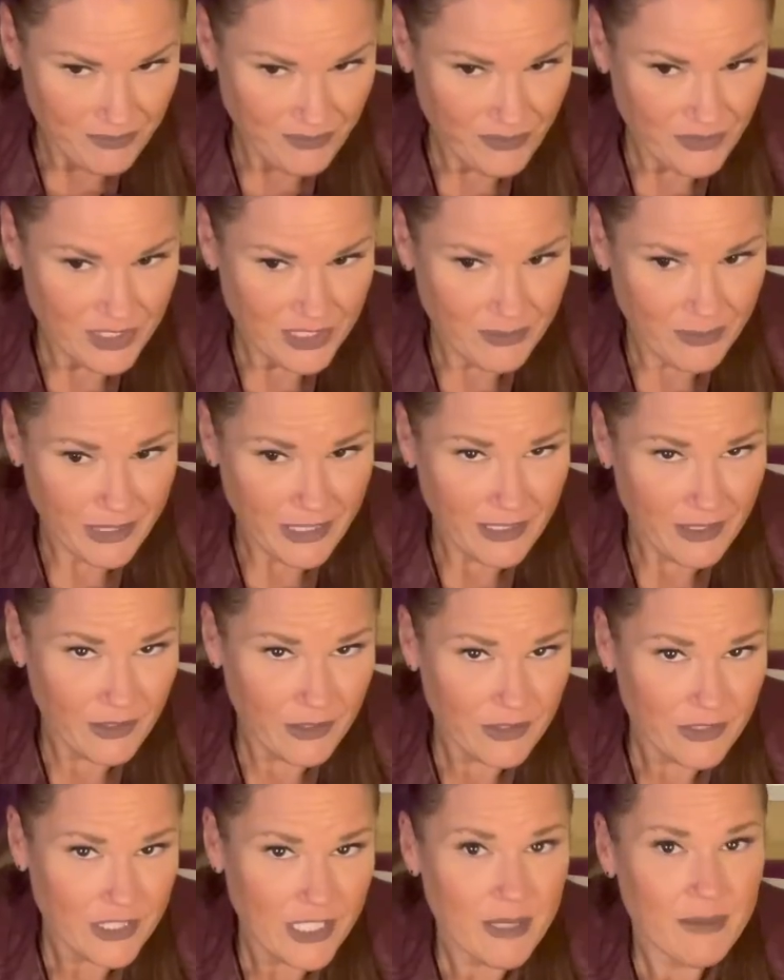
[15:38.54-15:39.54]
Somebody had a
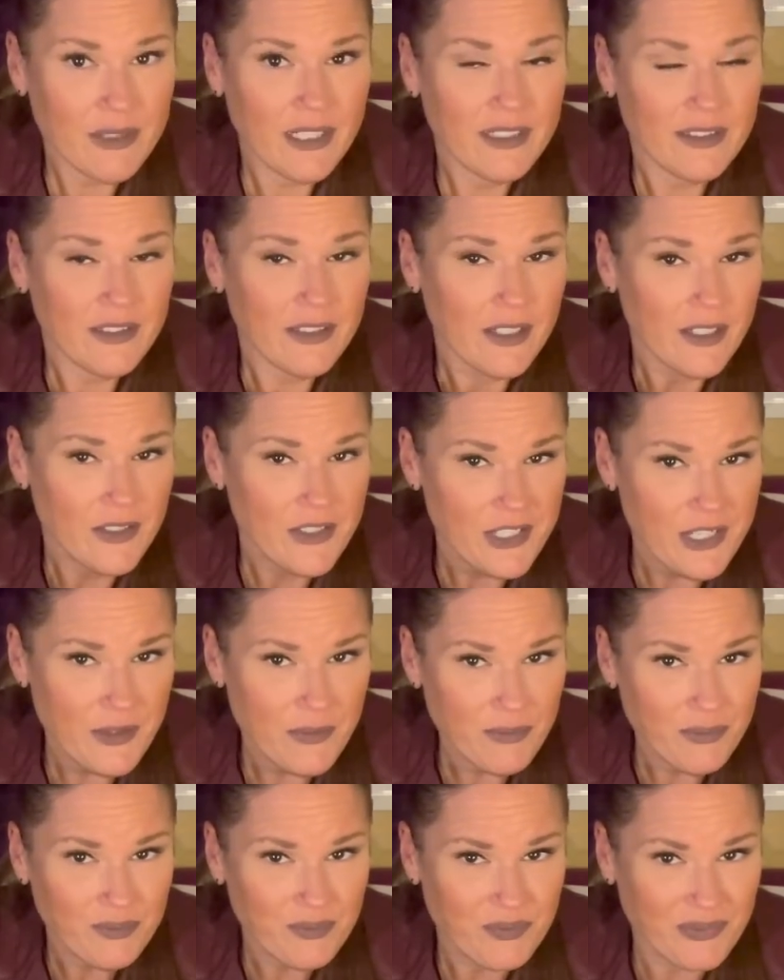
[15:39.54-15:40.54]
hard time letting their hair
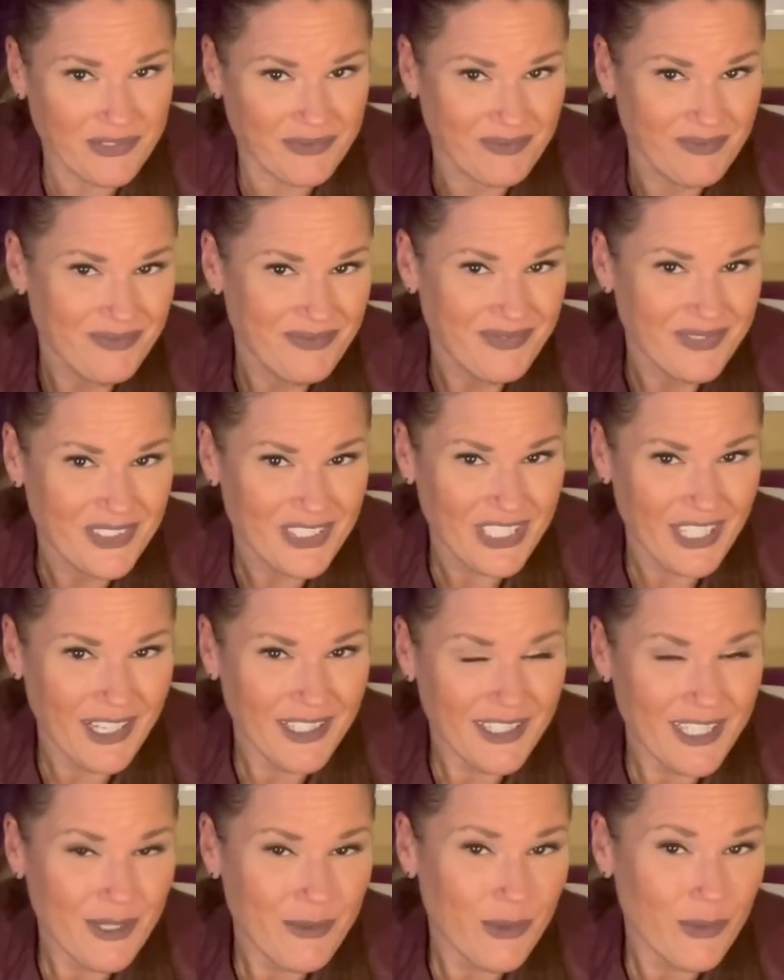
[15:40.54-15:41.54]
down,
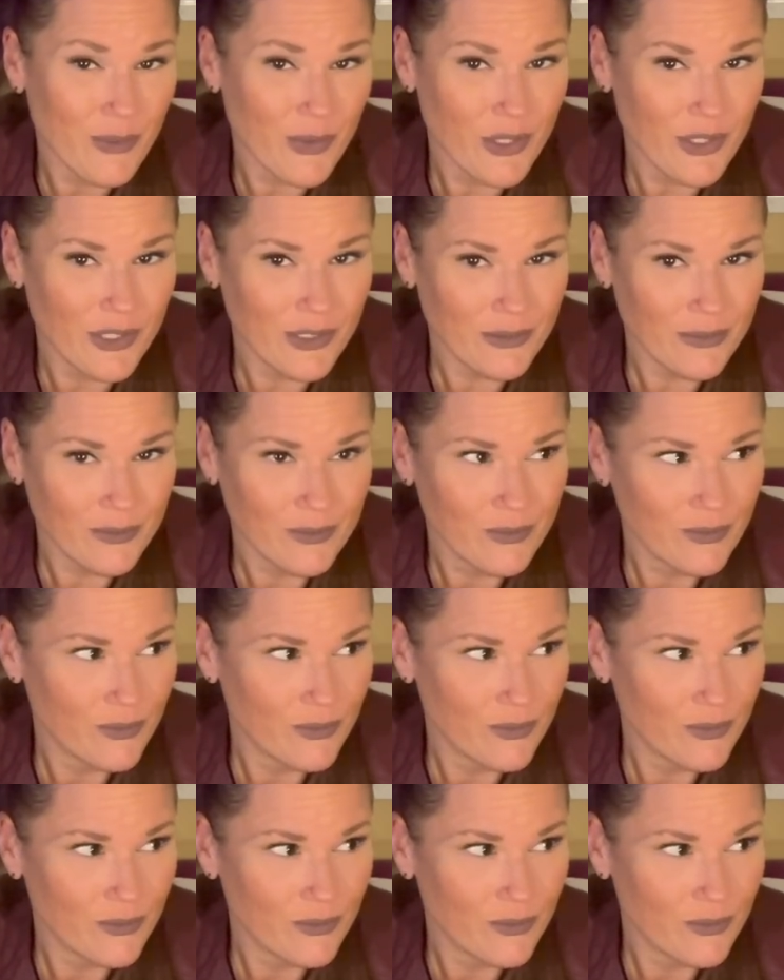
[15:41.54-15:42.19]
saying they were wrong.